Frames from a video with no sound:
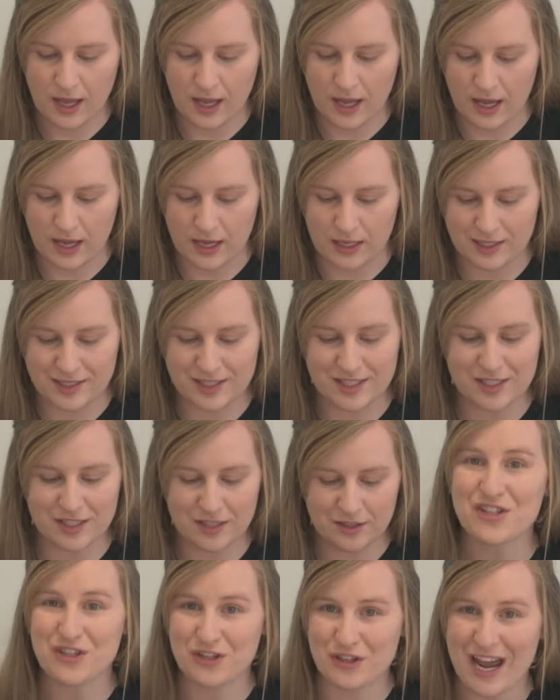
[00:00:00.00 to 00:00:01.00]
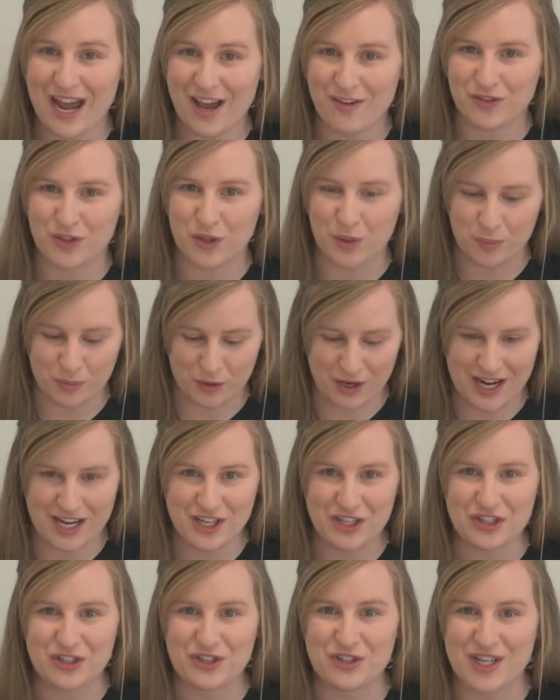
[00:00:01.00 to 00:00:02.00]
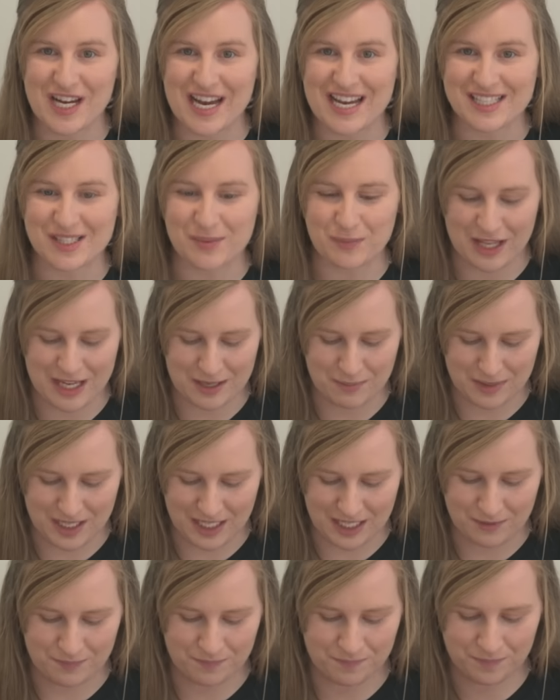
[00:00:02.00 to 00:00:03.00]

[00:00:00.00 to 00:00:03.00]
And you have your brand new S Play Mini.